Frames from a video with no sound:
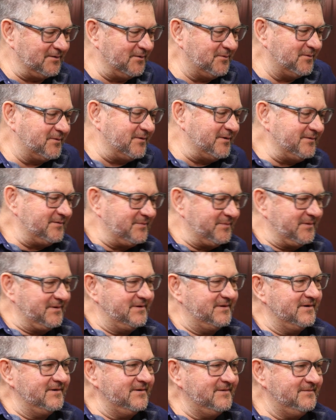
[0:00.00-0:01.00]
no, good to
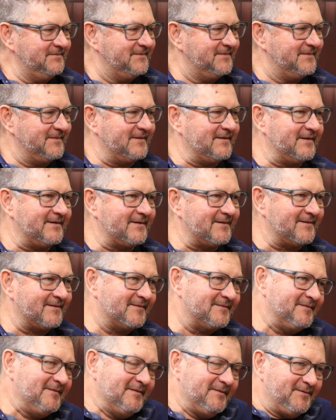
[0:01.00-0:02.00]
be here.
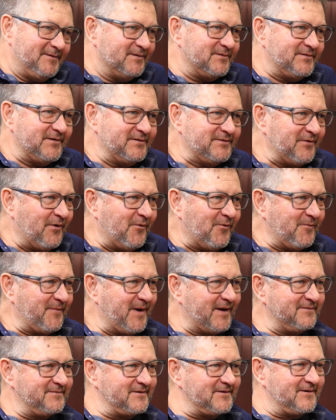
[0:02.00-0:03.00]
This is home
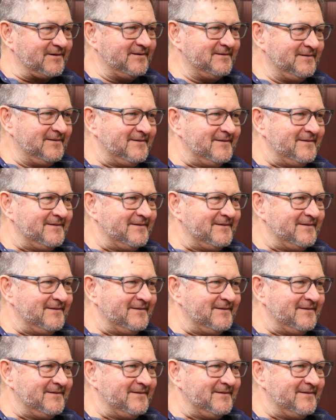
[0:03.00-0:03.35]
after all.